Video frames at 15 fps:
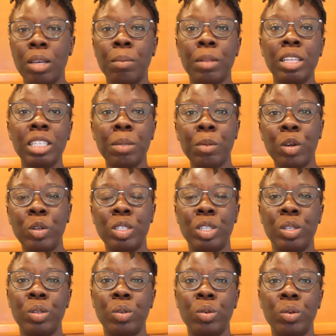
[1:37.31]
Plus I'm going
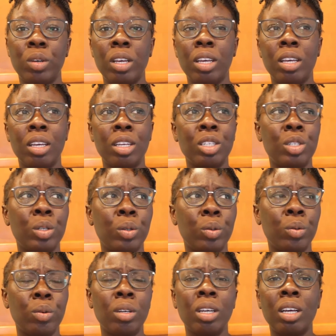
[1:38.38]
to do
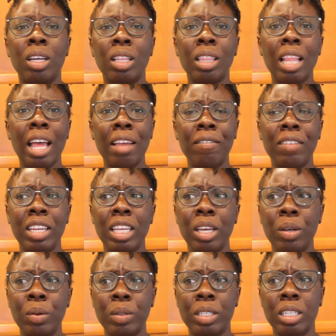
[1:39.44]
live
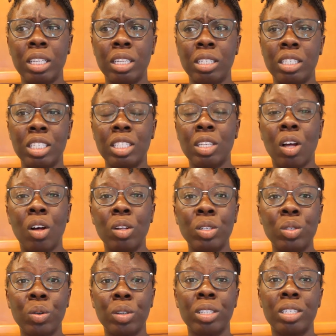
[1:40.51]
videos and just all
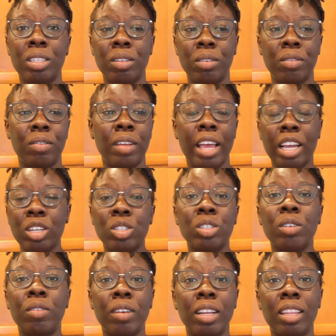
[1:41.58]
sorts of
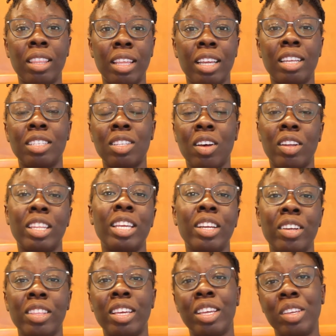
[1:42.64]
extra fun things on
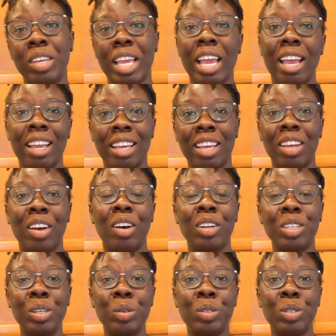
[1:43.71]
here that you can't get on
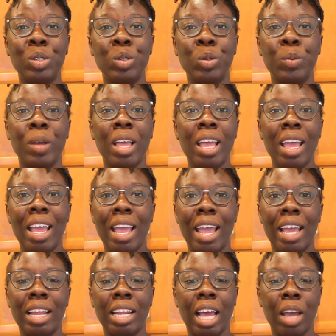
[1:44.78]
YouTube,
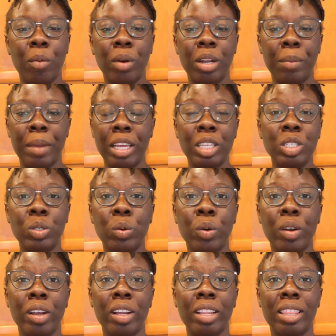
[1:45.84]
and I want to make
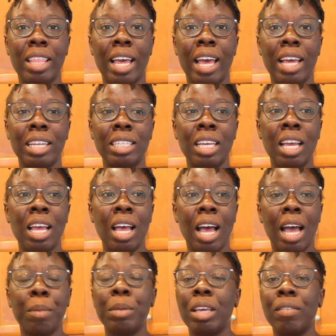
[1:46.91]
sure that
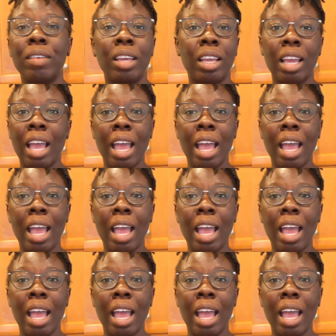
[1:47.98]
I'm giving